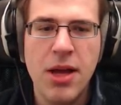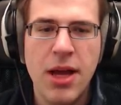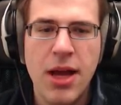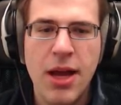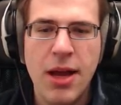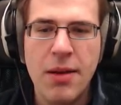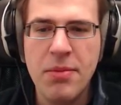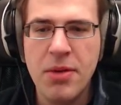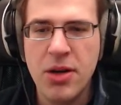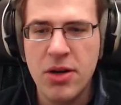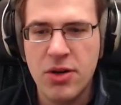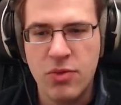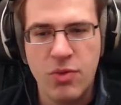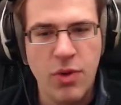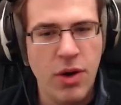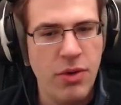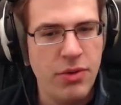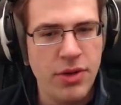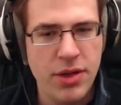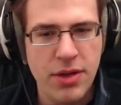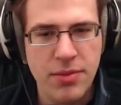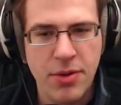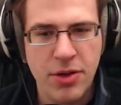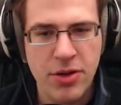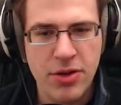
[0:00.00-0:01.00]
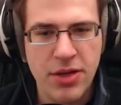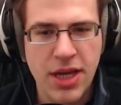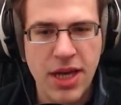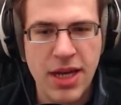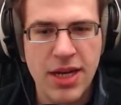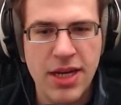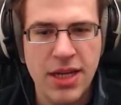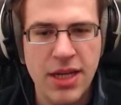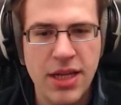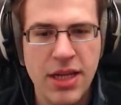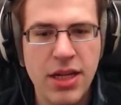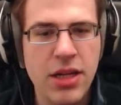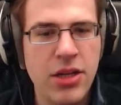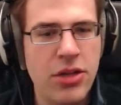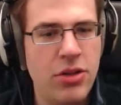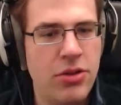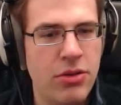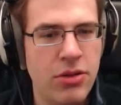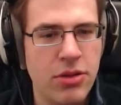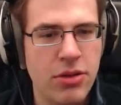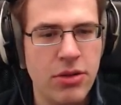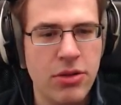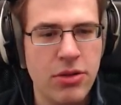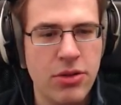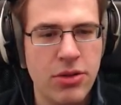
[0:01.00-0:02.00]
I'm not worried about getting into a
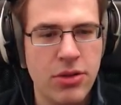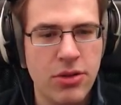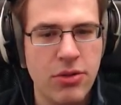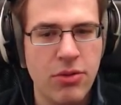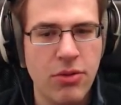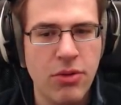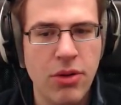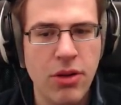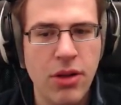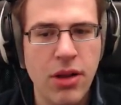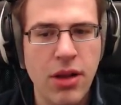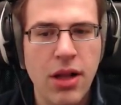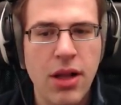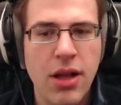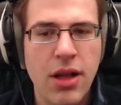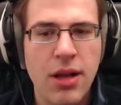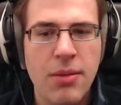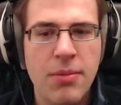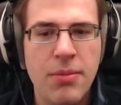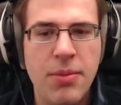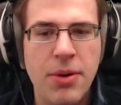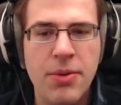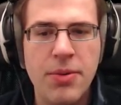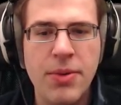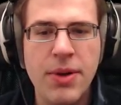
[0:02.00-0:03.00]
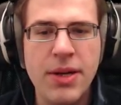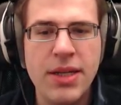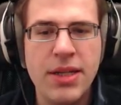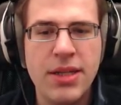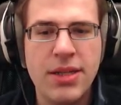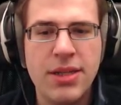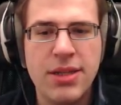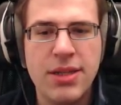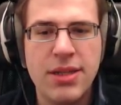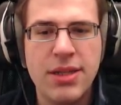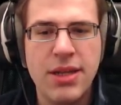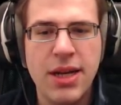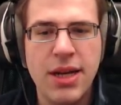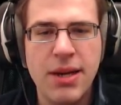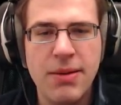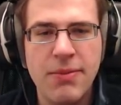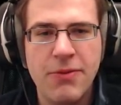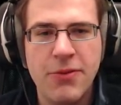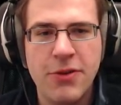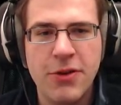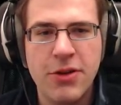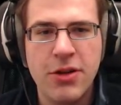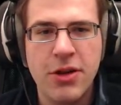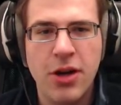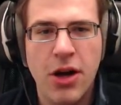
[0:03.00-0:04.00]
good school, but when it's time
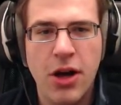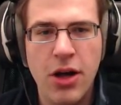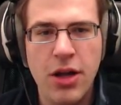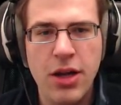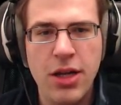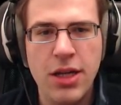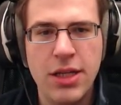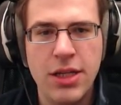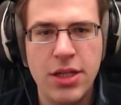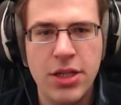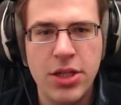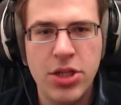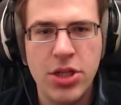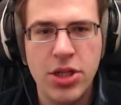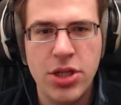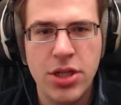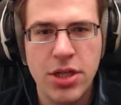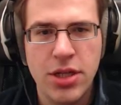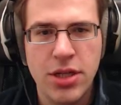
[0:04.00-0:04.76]
for college...